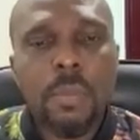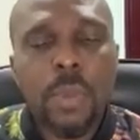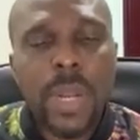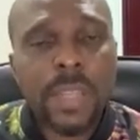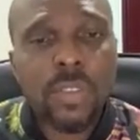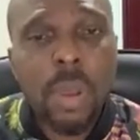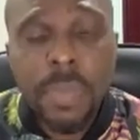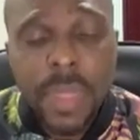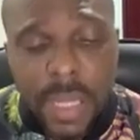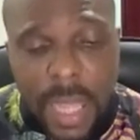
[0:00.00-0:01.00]
But there's
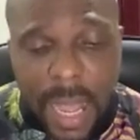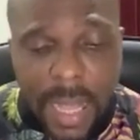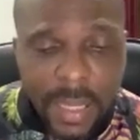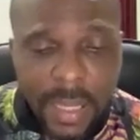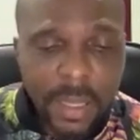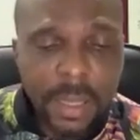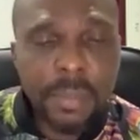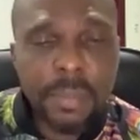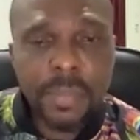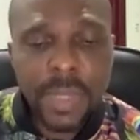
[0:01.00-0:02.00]
something he added here.
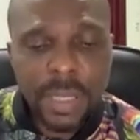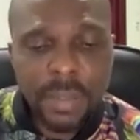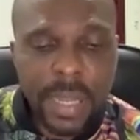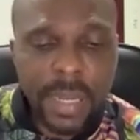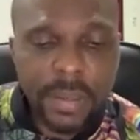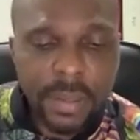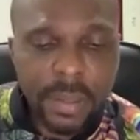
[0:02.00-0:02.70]
He said,